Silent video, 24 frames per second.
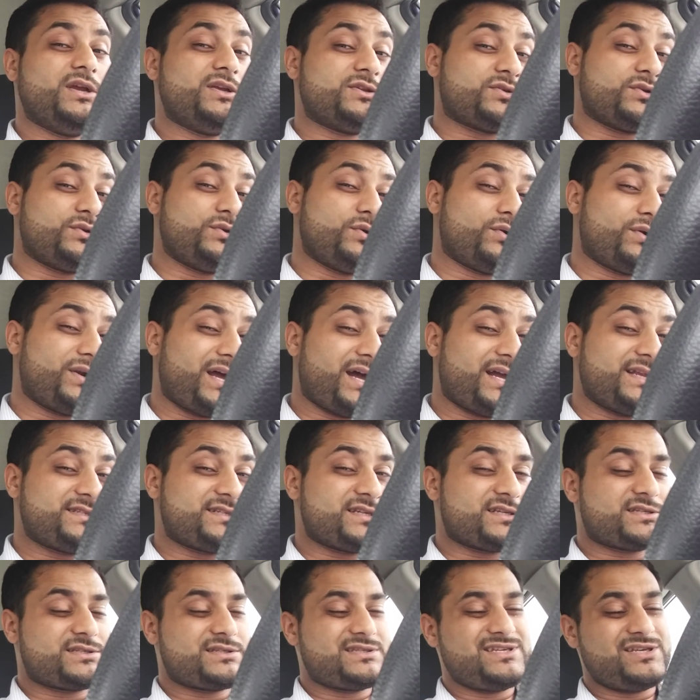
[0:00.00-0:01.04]
So you're not
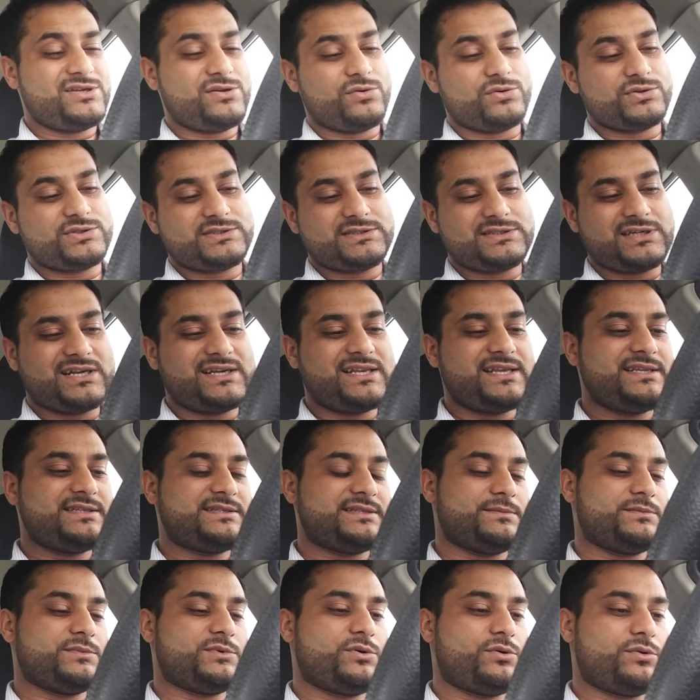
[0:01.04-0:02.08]
just, you know, studying
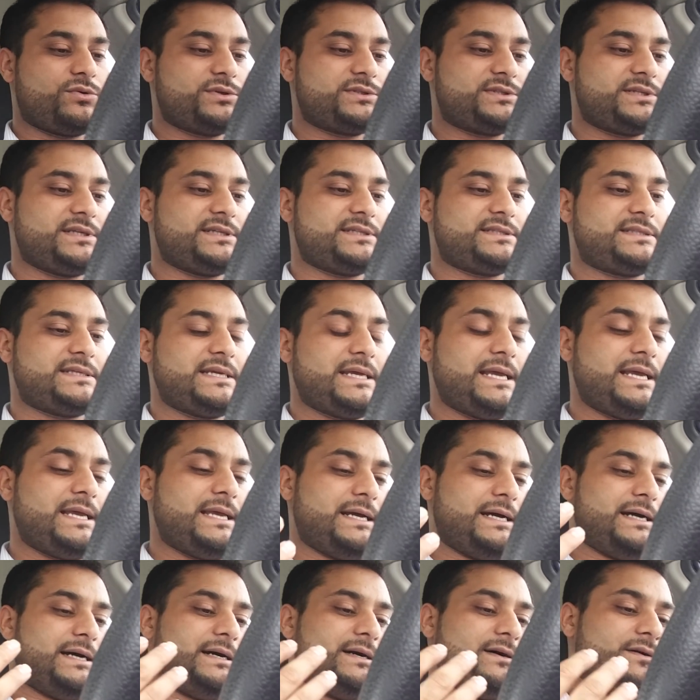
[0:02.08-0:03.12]
some courses
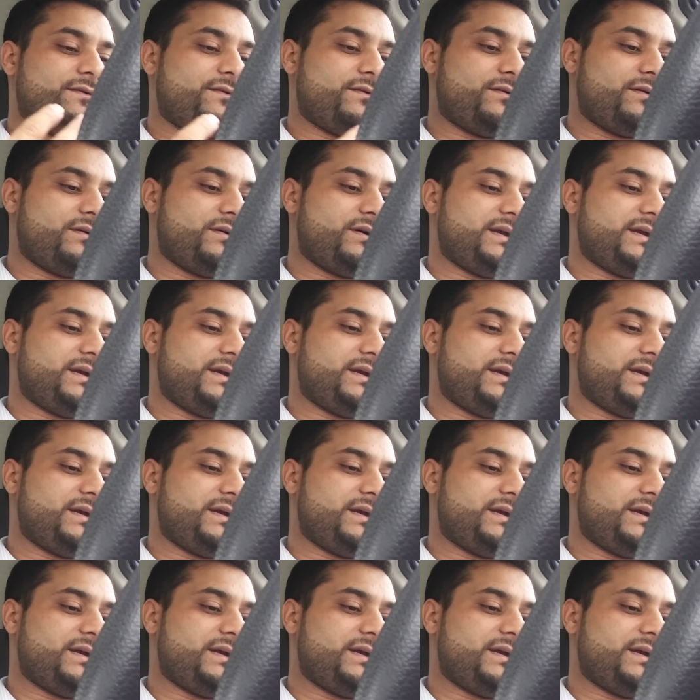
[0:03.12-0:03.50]
uh,